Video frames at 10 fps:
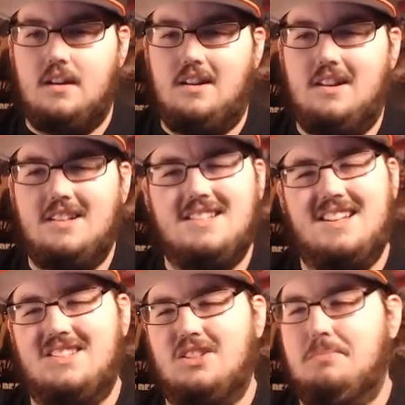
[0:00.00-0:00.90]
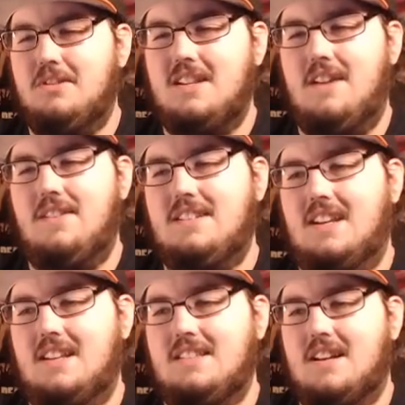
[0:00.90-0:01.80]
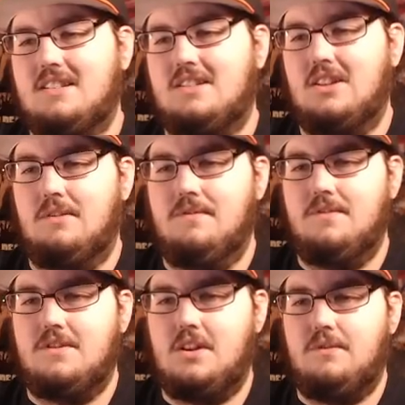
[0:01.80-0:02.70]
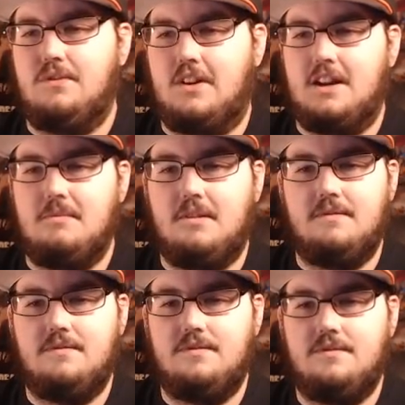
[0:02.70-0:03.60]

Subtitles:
And honestly, Super 17 sucked too, so forgettable.